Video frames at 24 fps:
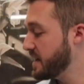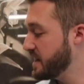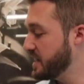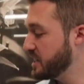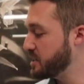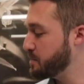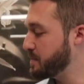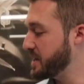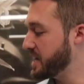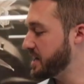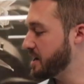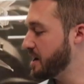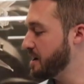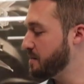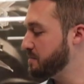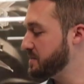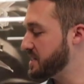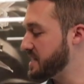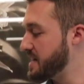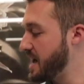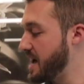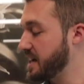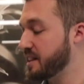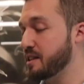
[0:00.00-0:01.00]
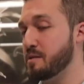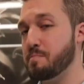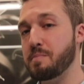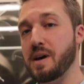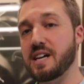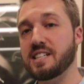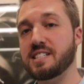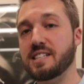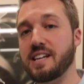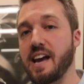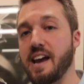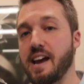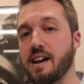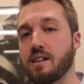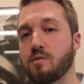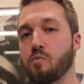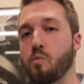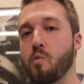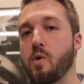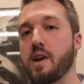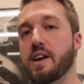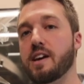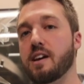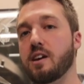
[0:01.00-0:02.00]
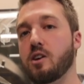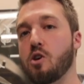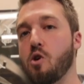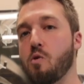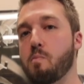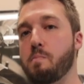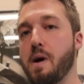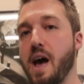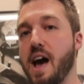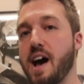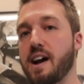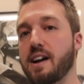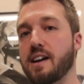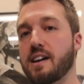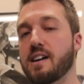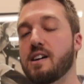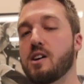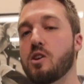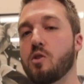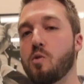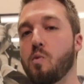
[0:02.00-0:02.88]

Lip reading: this becomes not the best scan, we can go back